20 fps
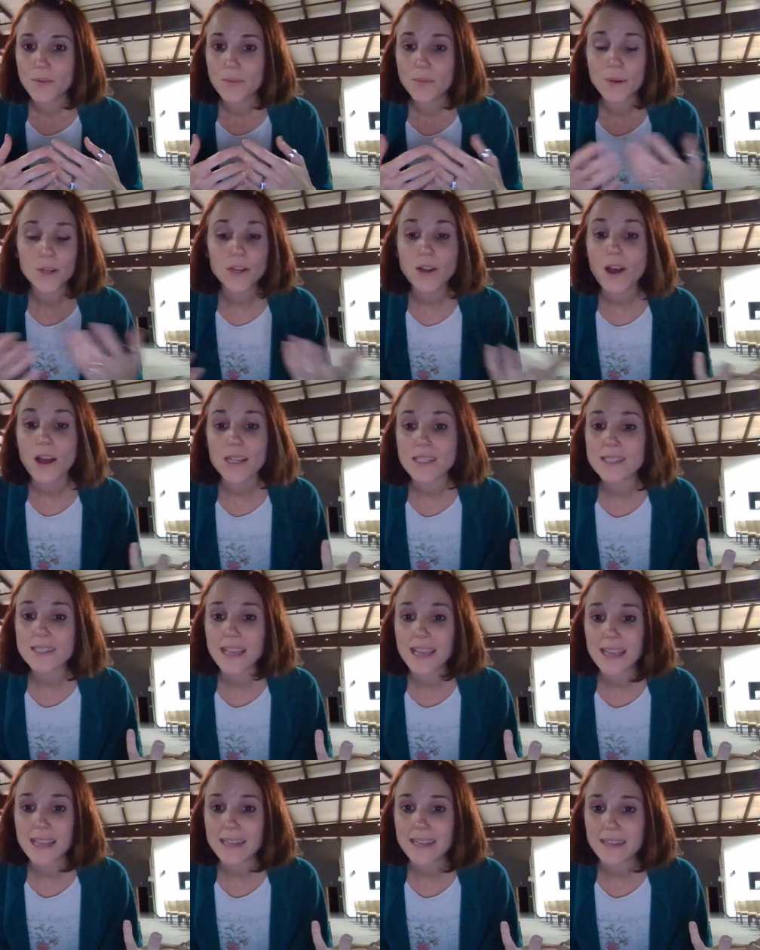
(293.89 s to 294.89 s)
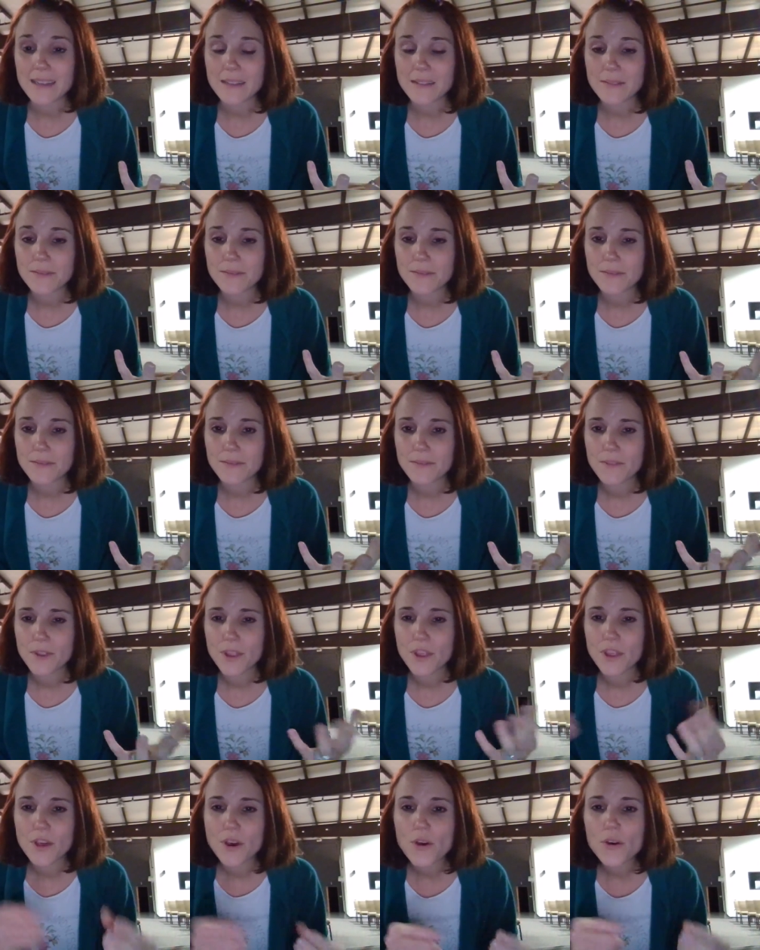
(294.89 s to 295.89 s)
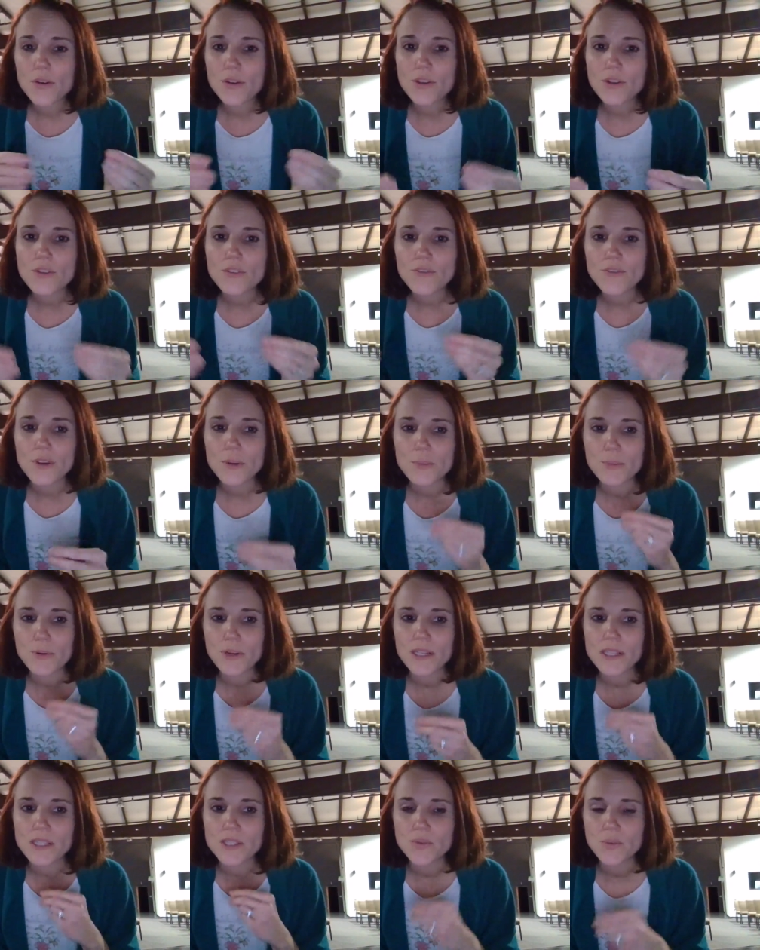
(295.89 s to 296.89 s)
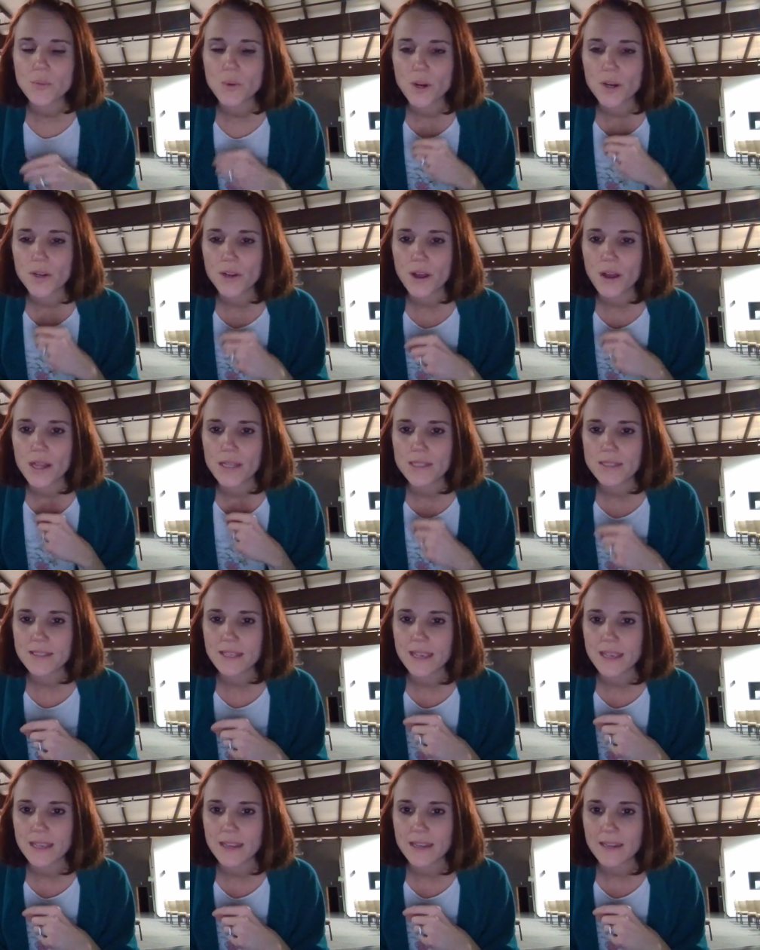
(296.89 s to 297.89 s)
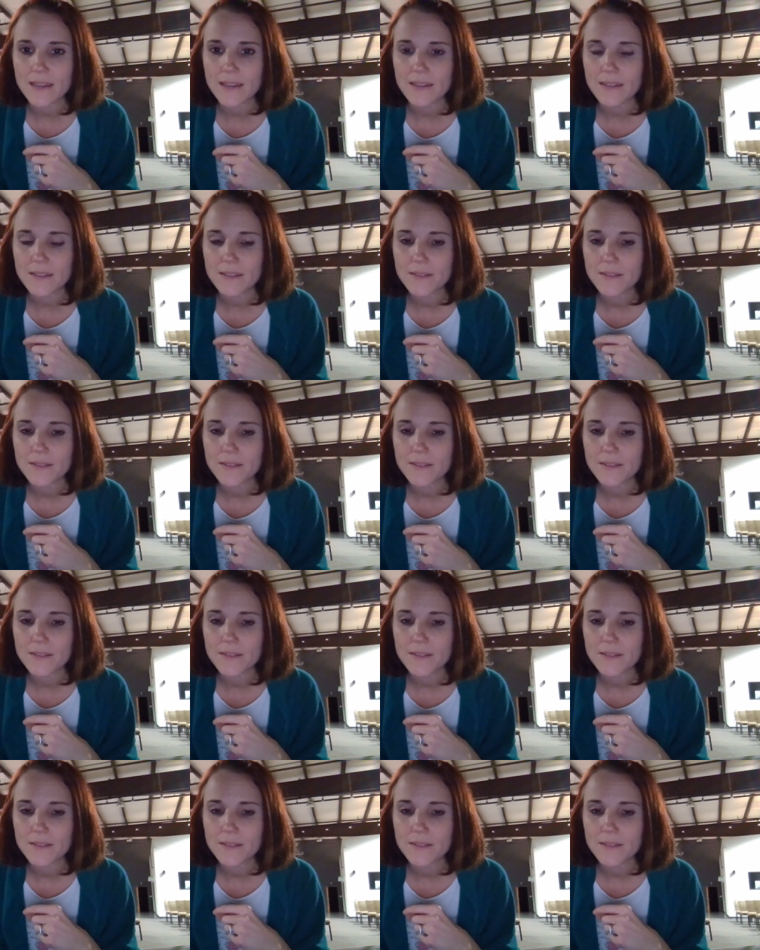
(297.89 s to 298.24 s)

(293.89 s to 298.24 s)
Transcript: were not seen. Though your footprints were not seen.